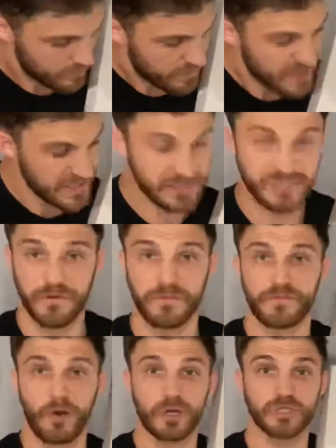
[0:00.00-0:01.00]
is the
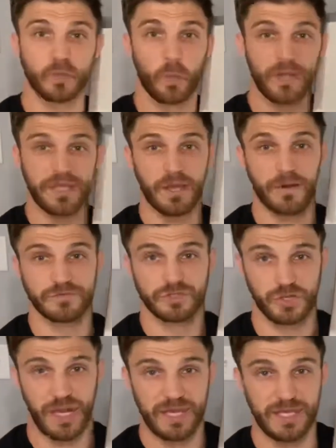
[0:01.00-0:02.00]
first week of
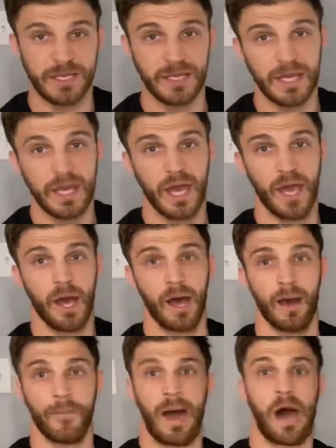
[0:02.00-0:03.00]
training,
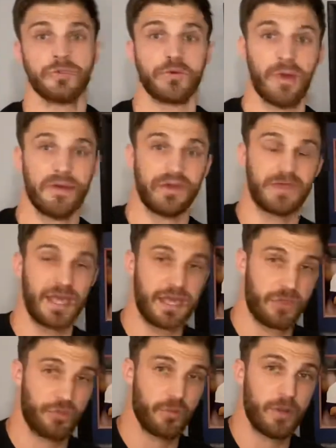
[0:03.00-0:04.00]
I'll do
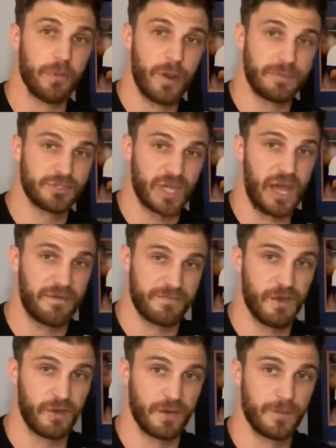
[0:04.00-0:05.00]
everything 3 reps shy of
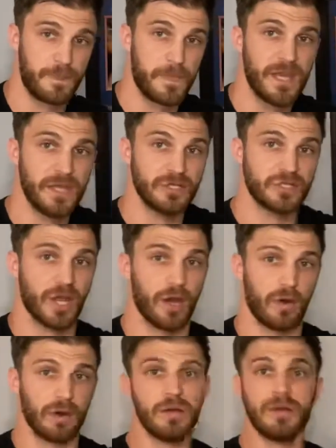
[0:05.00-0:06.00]
failure.
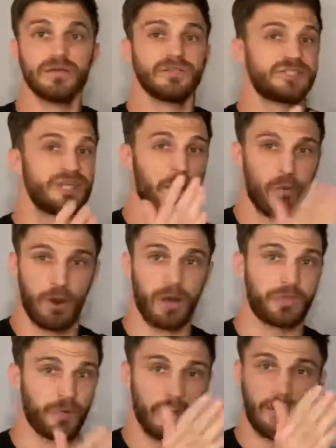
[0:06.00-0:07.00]
So set
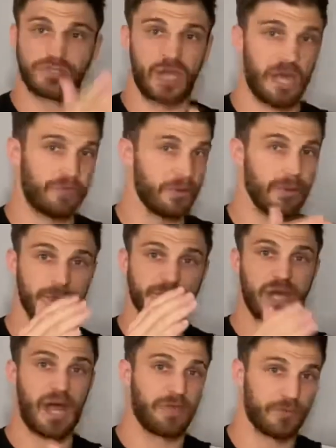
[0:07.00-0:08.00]
1, 3 reps shy, 3 reps
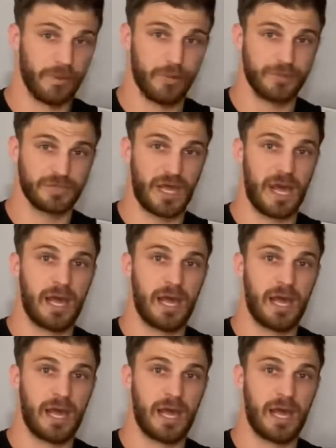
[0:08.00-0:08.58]
shy, 3 reps shy.